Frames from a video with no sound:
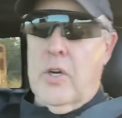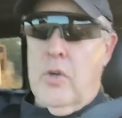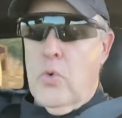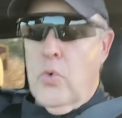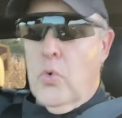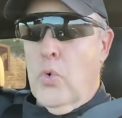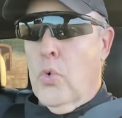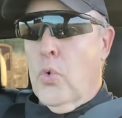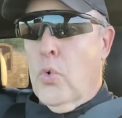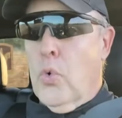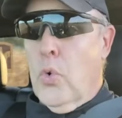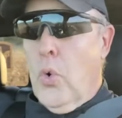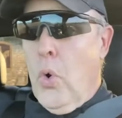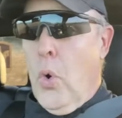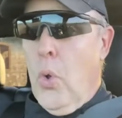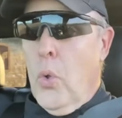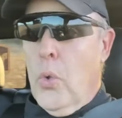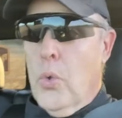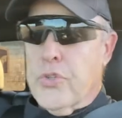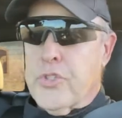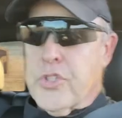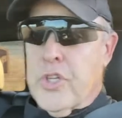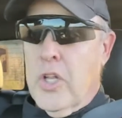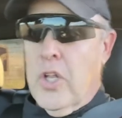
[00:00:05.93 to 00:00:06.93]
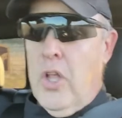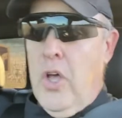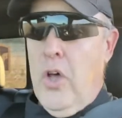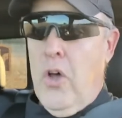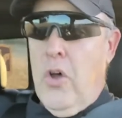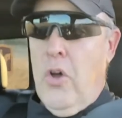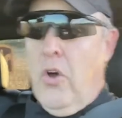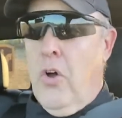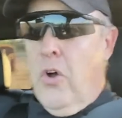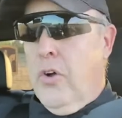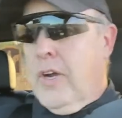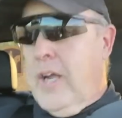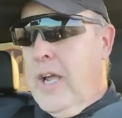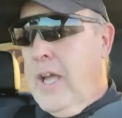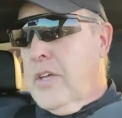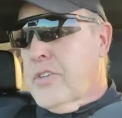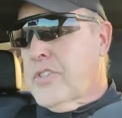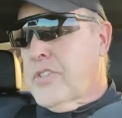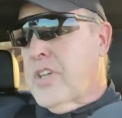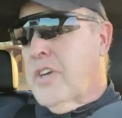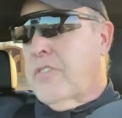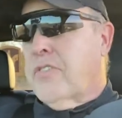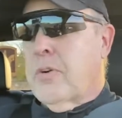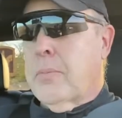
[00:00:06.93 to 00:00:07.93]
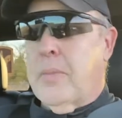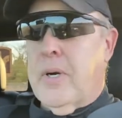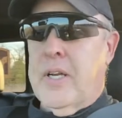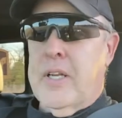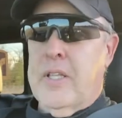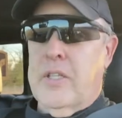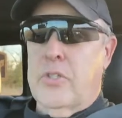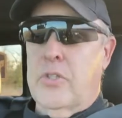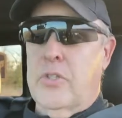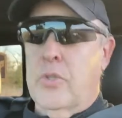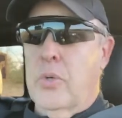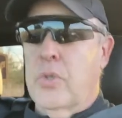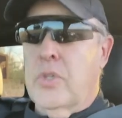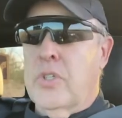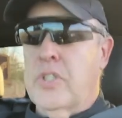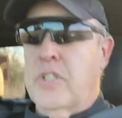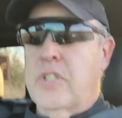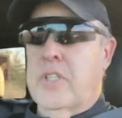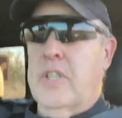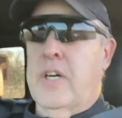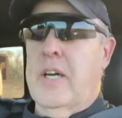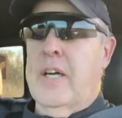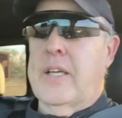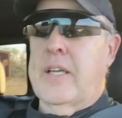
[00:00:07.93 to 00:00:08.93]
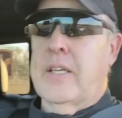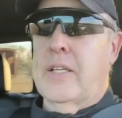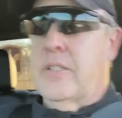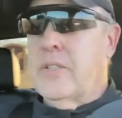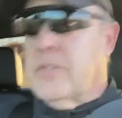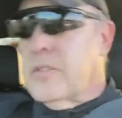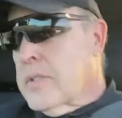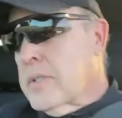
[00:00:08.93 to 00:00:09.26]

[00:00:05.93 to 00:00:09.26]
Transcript: It rolls along. How's everybody doing tonight?